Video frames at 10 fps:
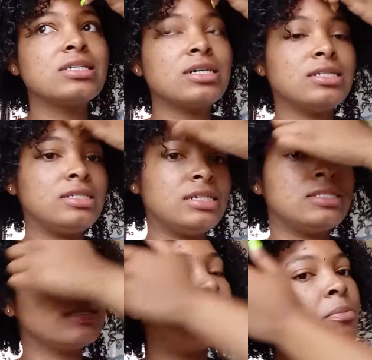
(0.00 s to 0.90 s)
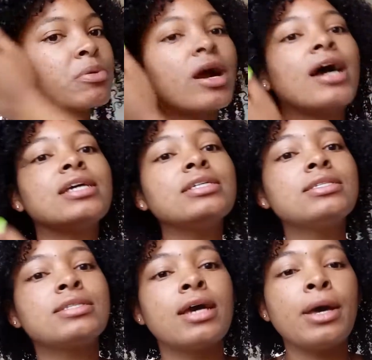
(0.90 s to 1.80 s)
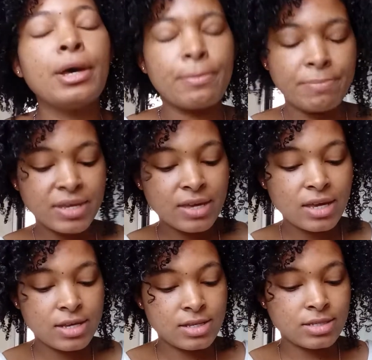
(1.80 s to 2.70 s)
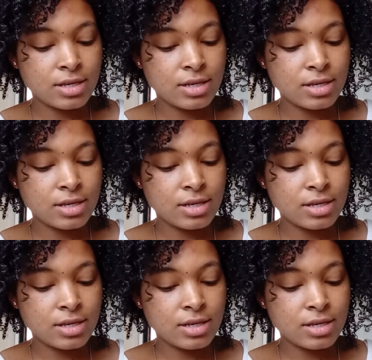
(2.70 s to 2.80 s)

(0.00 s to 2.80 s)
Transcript: a decent price because